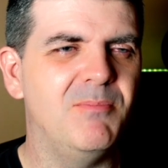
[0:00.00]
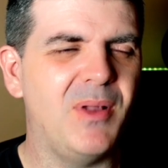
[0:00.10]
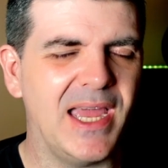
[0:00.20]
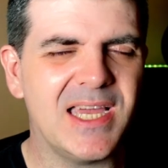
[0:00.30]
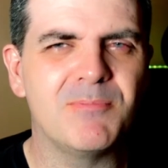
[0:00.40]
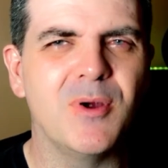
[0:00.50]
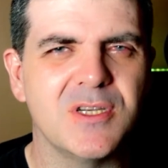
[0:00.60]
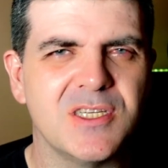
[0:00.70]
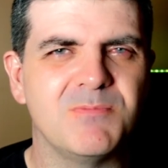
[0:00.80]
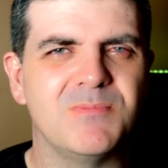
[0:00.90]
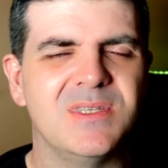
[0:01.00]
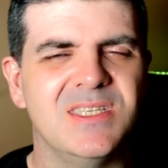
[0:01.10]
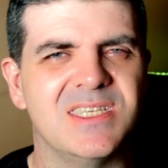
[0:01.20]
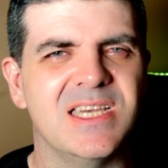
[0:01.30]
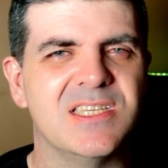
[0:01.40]
blanket purchase
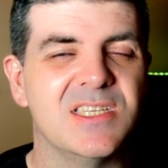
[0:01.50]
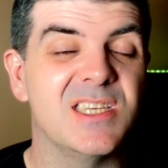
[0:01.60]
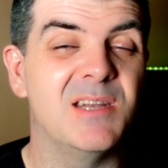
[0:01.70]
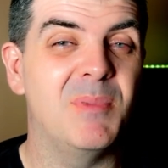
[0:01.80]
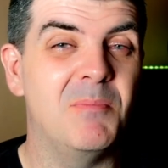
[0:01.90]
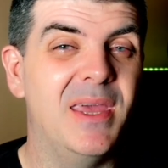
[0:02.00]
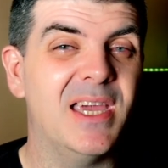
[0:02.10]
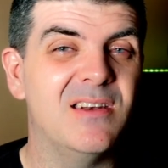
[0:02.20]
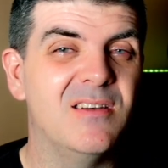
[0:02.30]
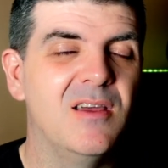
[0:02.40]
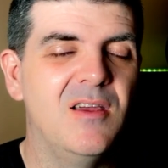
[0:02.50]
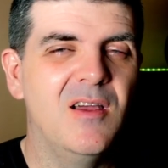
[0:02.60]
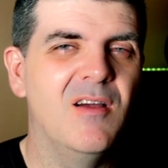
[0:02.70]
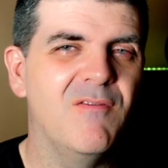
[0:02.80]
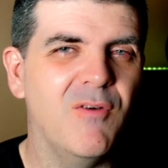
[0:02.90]
decisions that I've been making
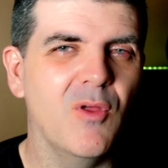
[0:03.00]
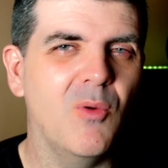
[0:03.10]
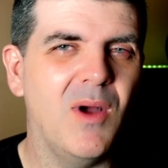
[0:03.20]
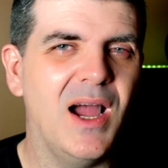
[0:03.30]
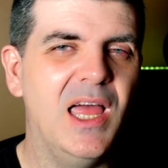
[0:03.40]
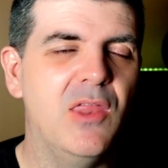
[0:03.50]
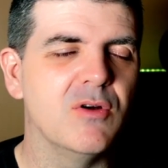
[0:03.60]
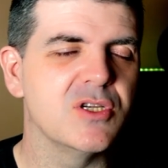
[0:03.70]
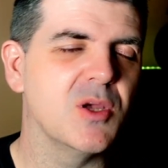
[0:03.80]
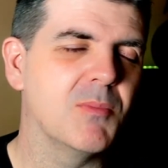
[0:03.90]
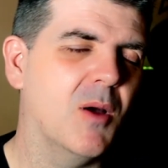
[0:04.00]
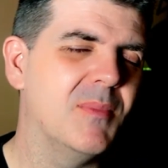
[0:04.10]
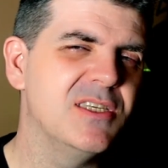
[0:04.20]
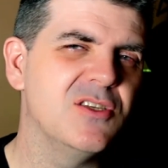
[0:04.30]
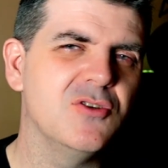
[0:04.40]
for the why There are some
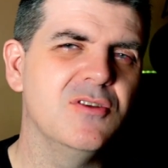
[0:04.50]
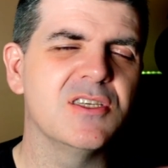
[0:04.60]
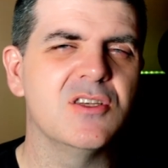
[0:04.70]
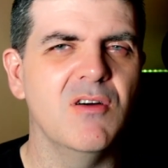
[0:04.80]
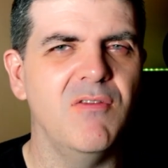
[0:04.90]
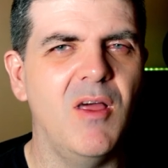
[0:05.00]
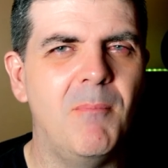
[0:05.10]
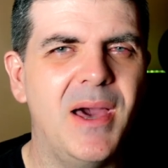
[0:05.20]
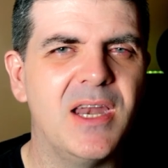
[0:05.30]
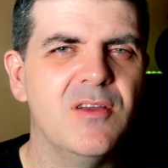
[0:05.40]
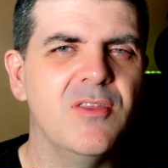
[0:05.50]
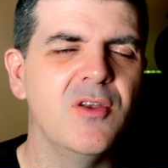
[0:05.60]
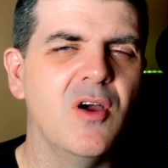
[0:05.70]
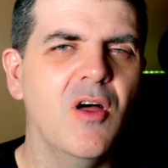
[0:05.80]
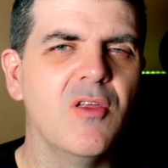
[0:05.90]
companies that do this an awful lot better
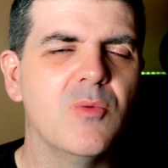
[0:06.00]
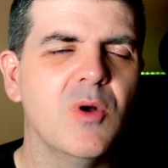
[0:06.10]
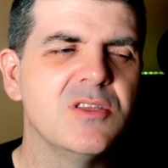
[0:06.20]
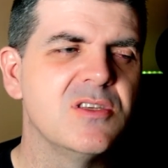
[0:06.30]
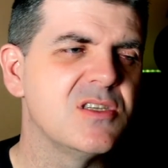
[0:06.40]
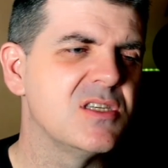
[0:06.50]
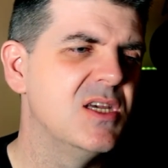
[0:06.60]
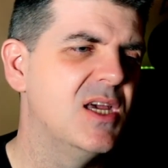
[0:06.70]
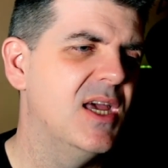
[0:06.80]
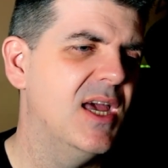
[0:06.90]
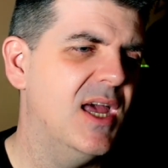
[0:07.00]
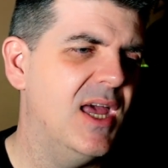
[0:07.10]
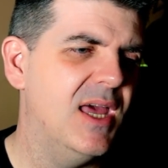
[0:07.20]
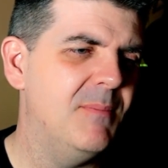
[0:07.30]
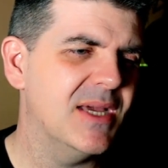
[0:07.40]
than other ones.
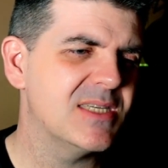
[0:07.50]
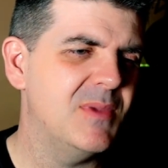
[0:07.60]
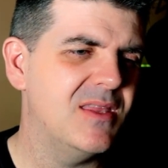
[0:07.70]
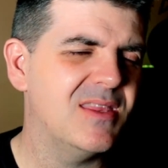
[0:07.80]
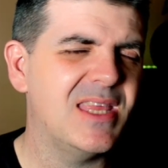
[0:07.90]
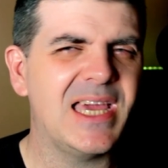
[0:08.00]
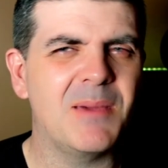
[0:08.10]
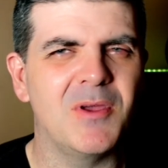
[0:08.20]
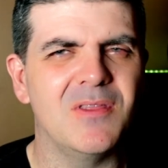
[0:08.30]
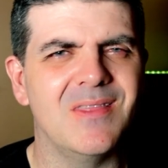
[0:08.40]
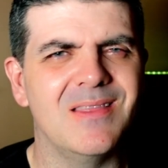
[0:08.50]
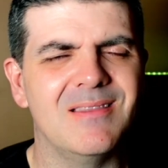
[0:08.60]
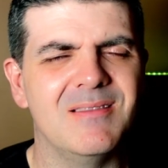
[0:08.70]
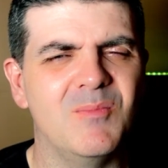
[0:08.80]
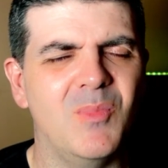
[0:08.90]
It makes me think about
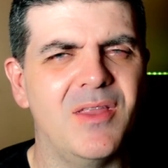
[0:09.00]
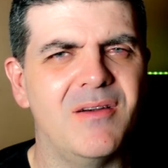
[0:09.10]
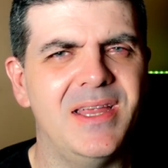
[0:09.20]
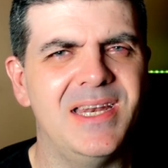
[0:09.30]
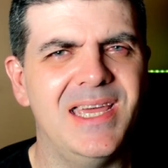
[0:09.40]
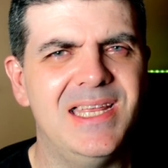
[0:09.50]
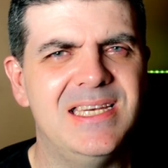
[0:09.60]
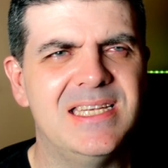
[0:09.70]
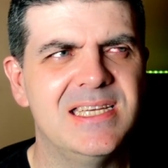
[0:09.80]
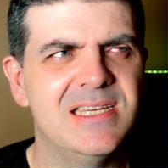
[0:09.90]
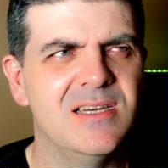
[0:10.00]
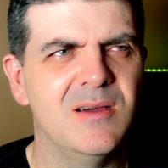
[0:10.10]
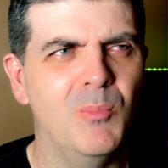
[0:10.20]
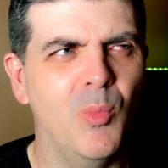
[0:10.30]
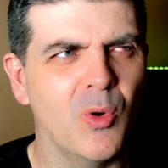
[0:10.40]
whether I need
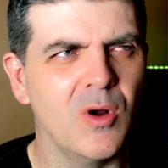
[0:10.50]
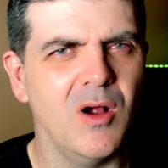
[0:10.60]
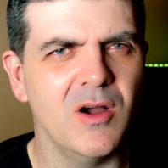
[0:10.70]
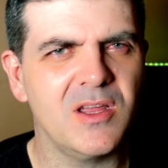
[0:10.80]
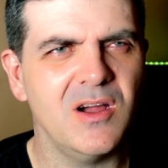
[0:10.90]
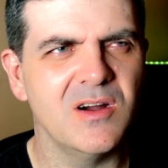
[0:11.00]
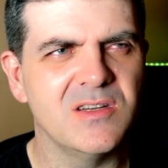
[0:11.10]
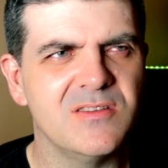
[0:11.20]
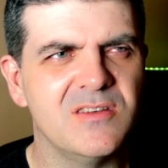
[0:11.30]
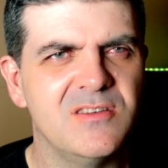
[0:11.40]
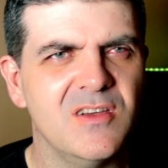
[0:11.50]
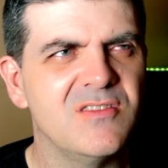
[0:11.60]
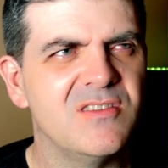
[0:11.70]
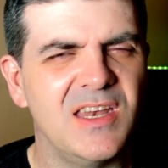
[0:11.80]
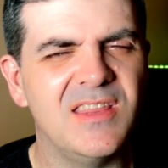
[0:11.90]
more art cards that just
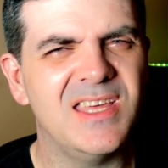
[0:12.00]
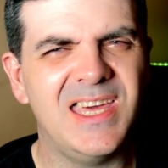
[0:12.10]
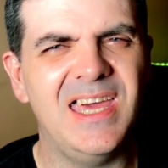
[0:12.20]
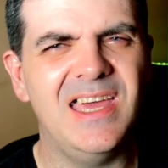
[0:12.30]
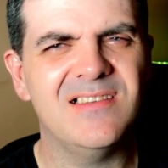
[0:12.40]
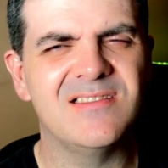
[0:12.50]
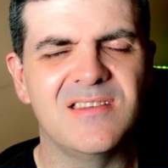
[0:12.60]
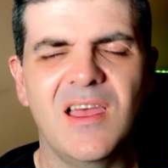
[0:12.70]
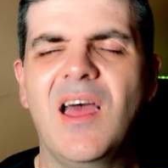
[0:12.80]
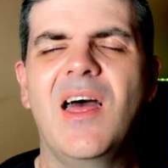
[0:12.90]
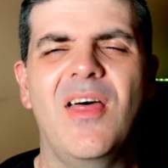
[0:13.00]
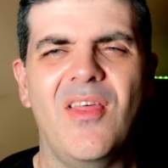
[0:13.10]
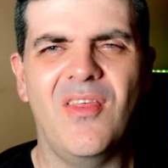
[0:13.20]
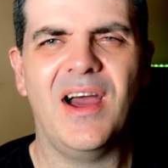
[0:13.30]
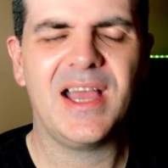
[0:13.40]
sit in the case
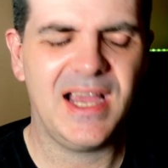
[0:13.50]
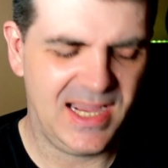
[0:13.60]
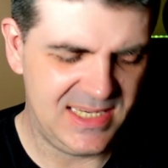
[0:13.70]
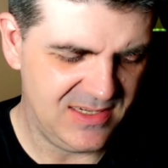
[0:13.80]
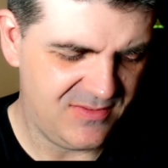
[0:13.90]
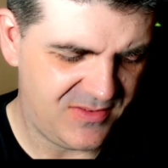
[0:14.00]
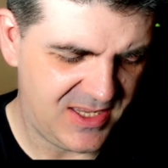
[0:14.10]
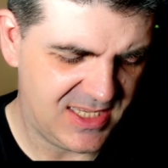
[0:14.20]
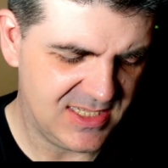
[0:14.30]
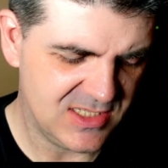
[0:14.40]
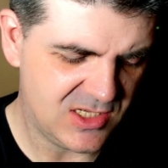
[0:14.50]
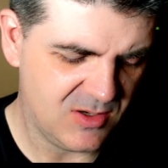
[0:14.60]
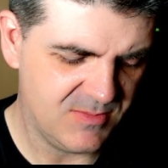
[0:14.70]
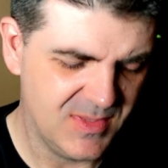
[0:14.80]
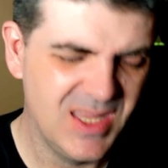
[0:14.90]
that kind of thing. So